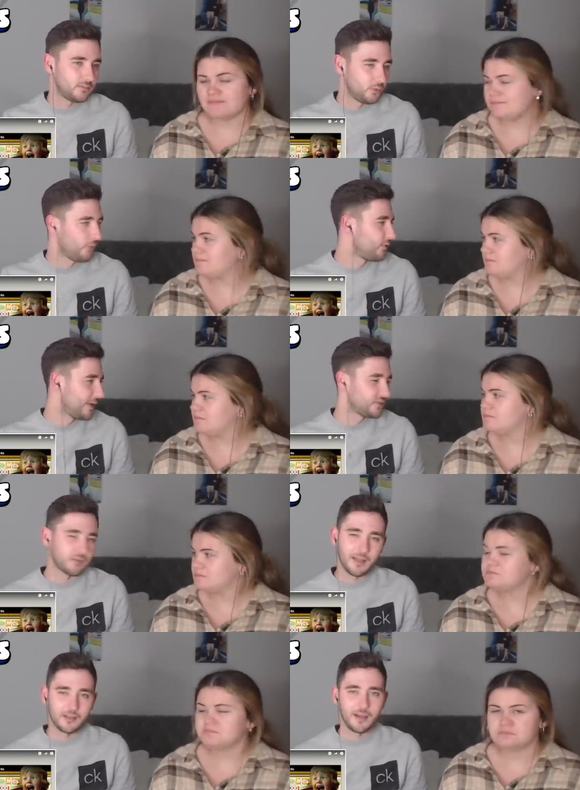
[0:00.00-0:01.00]
Speaker 1: not the
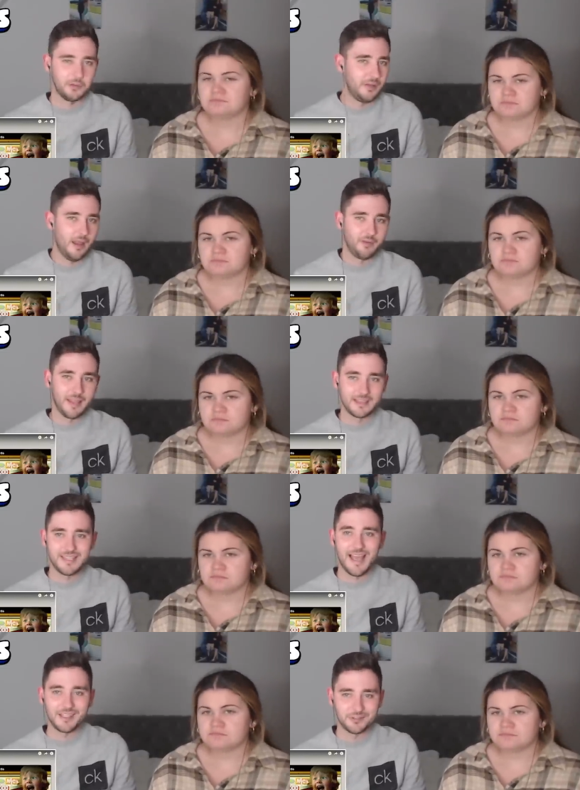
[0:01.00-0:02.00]
restaurant. I'd, I'd never guess
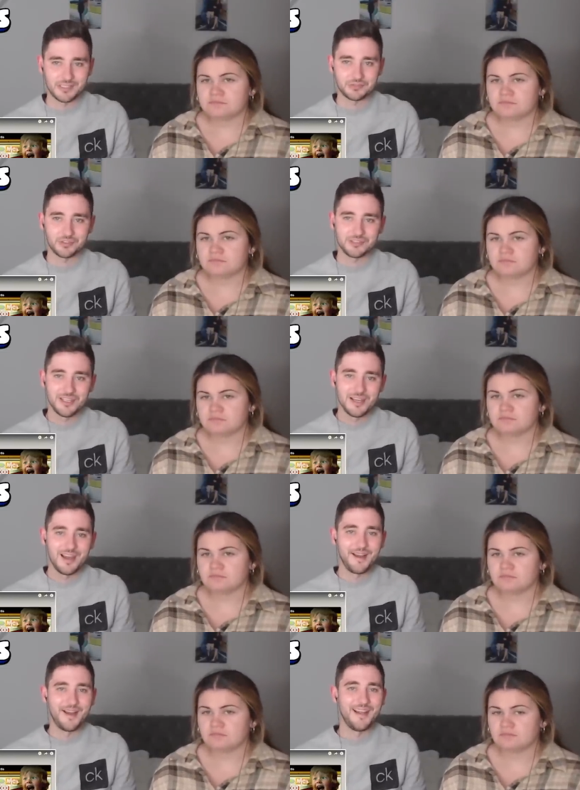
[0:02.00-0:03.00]
he had a restaurant.
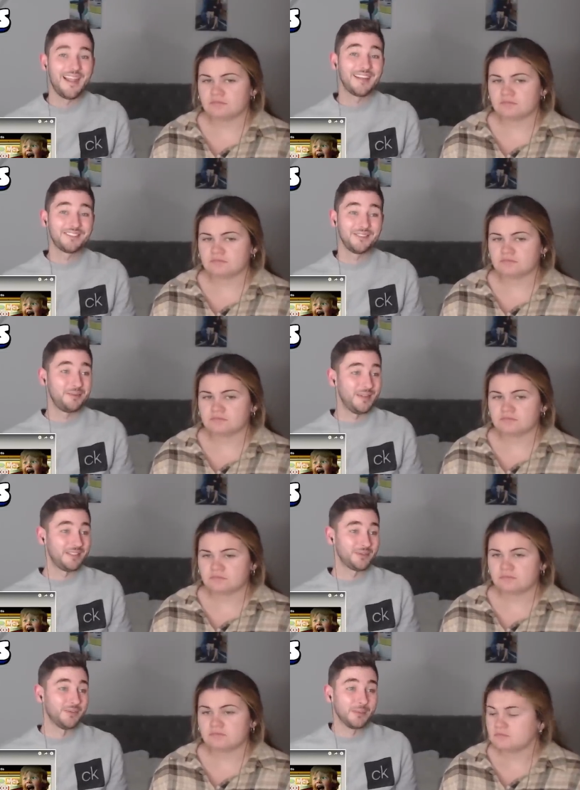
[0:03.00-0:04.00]
Uh, let us know if you've been
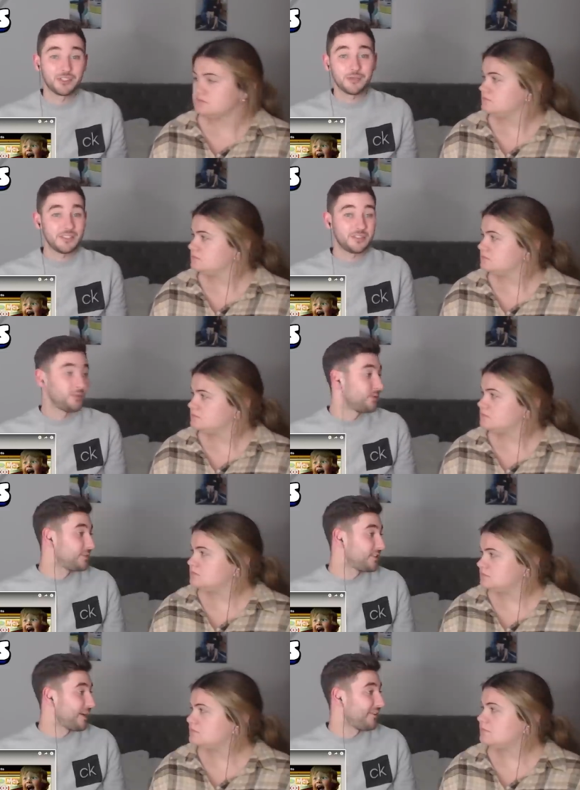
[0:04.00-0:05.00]
to them, because obviously some of them
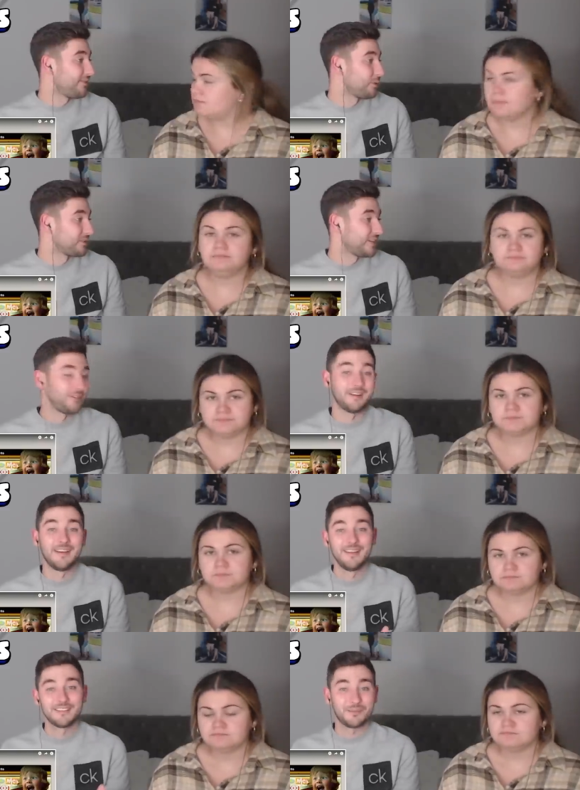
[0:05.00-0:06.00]
still have mm-hmm. one, don't they?
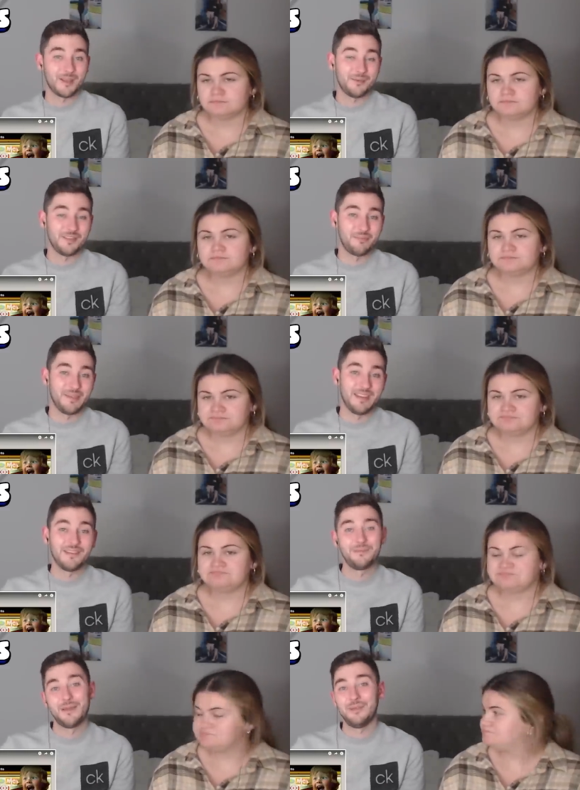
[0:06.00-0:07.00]
So maybe you've been,
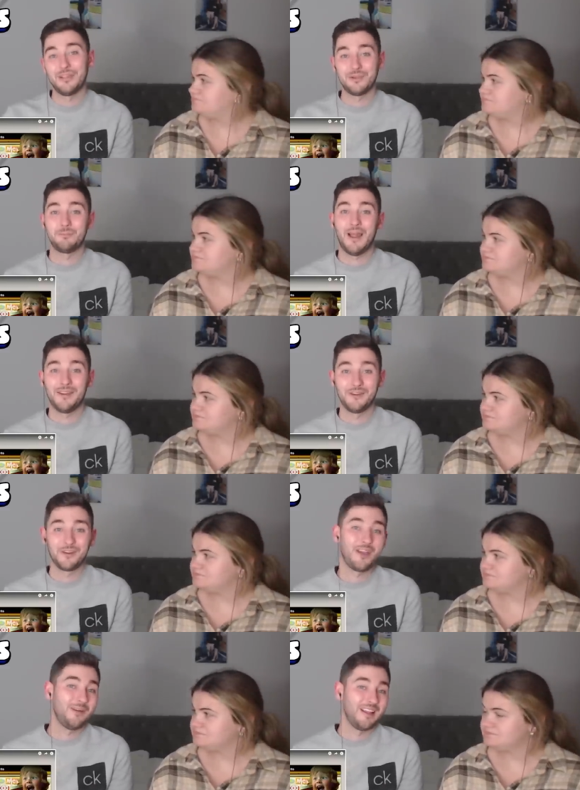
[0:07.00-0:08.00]
maybe you're planning on
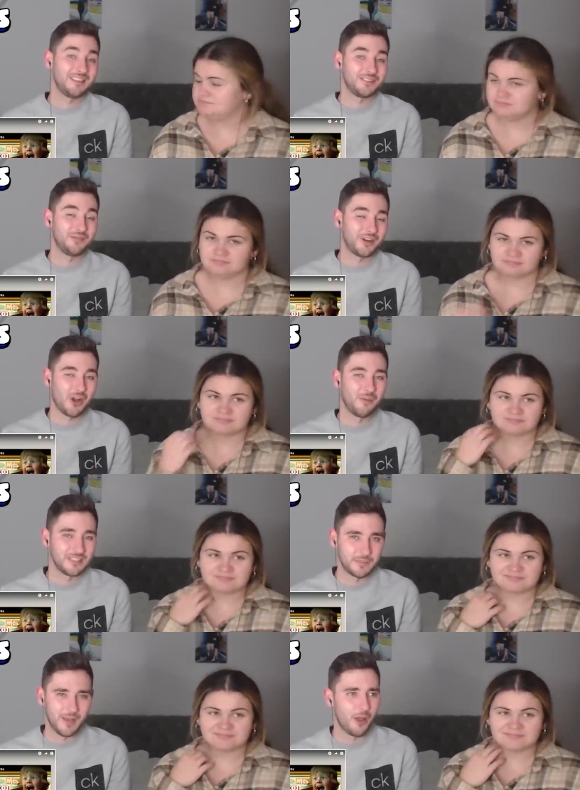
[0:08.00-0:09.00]
going. Let us know in the comments below.